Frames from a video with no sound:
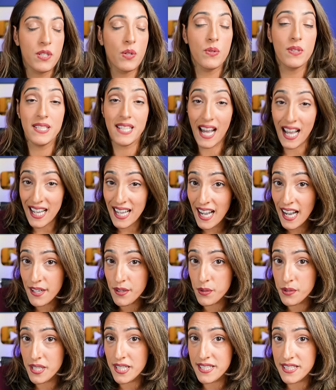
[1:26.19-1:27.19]
So
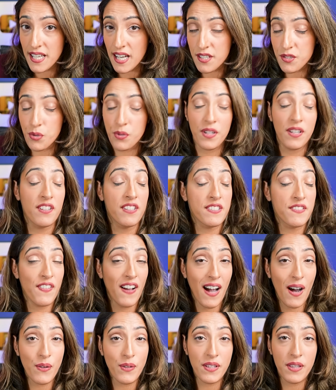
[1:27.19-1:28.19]
dihydrotestosterone is
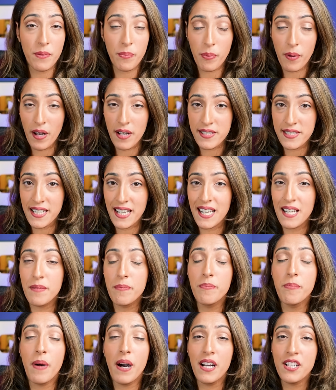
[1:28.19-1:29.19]
found in the prostate
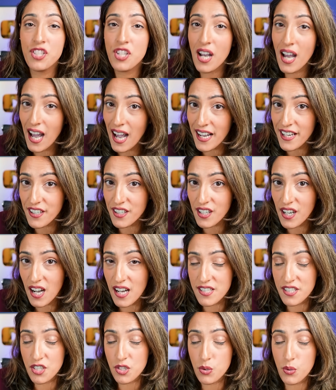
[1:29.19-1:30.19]
in much higher
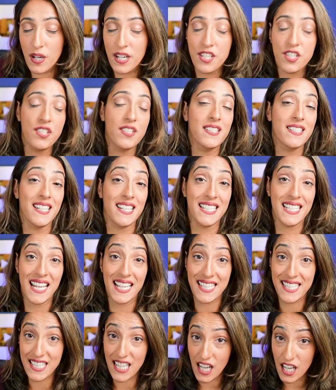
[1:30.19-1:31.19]
concentrations than
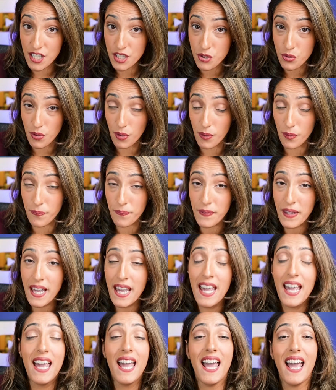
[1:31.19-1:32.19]
testosterone.
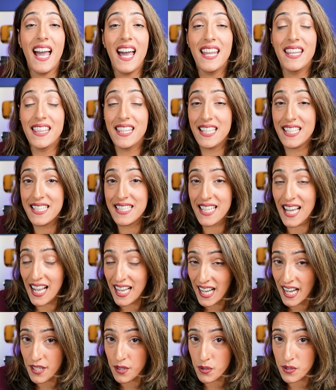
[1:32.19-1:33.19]
And this
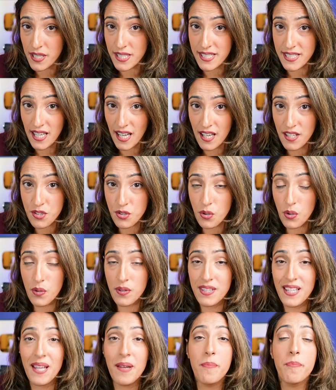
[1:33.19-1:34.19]

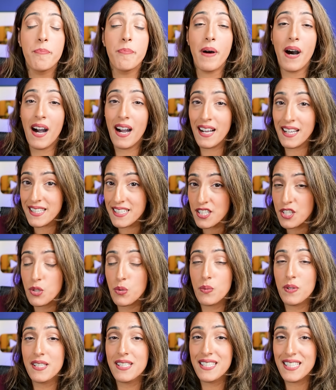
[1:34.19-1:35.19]
dihydrotestosterone then binds
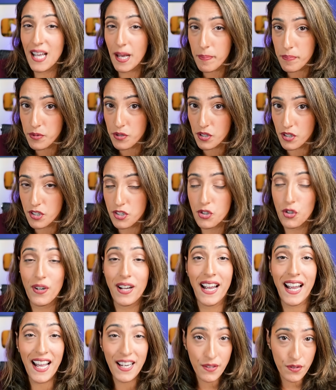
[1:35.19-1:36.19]
to receptors, or
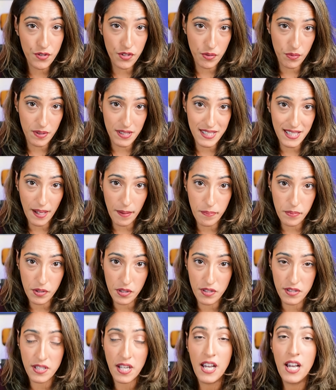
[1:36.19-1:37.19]
androgen
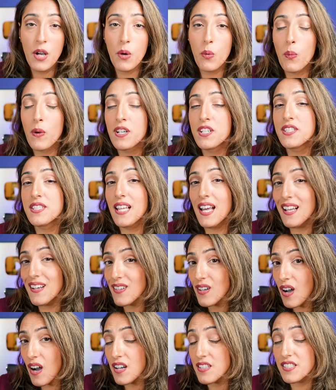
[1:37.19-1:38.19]
receptors, which
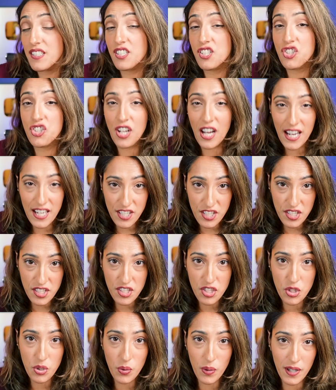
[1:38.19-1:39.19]
then causes
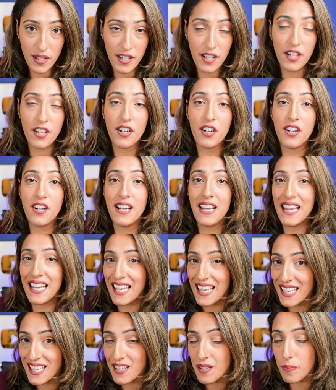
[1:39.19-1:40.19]
changes to occur
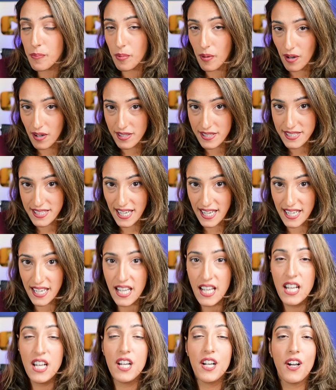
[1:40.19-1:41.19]
in the
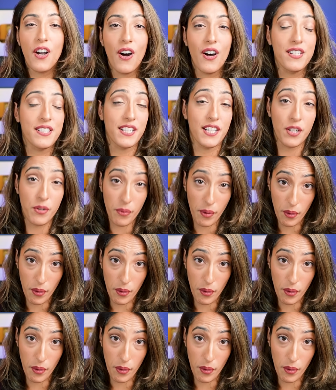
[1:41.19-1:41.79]
prostate, causing